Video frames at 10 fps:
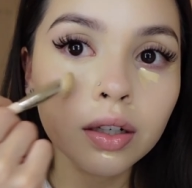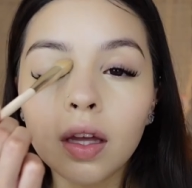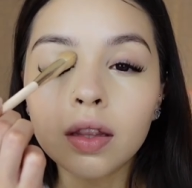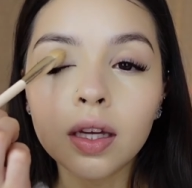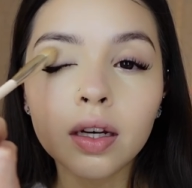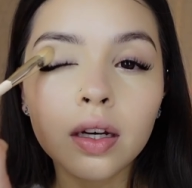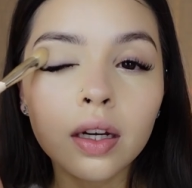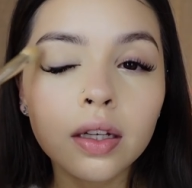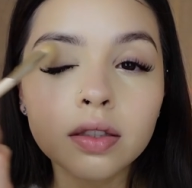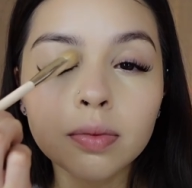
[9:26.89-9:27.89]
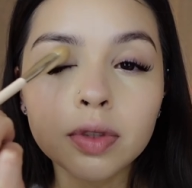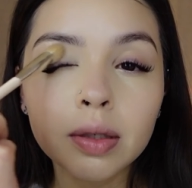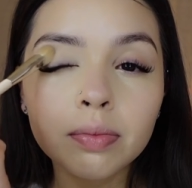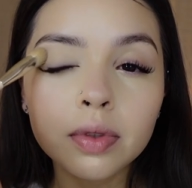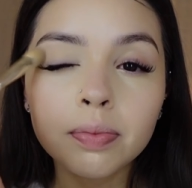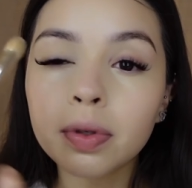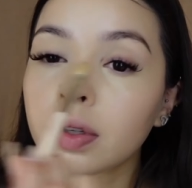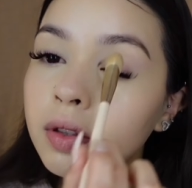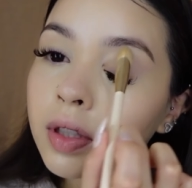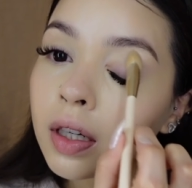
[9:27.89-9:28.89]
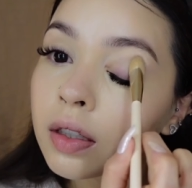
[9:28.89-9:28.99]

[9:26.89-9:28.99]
And then I sometimes put that